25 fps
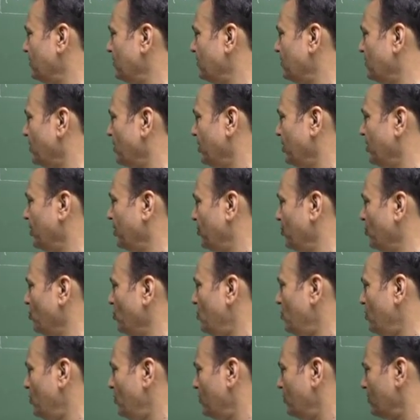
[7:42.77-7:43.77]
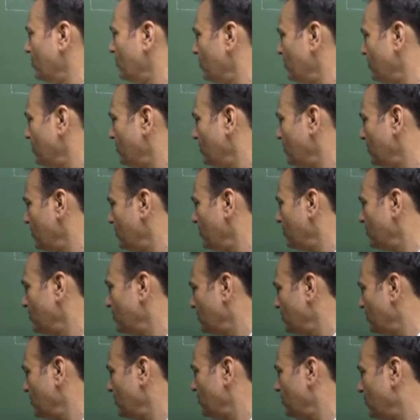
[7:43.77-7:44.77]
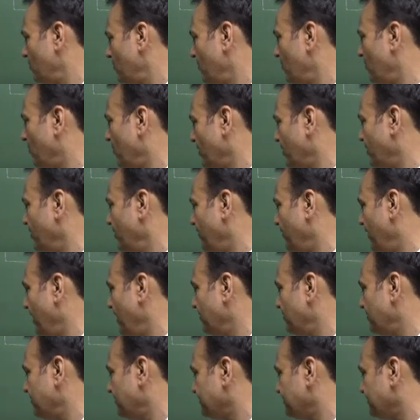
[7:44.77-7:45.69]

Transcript: 32, 45.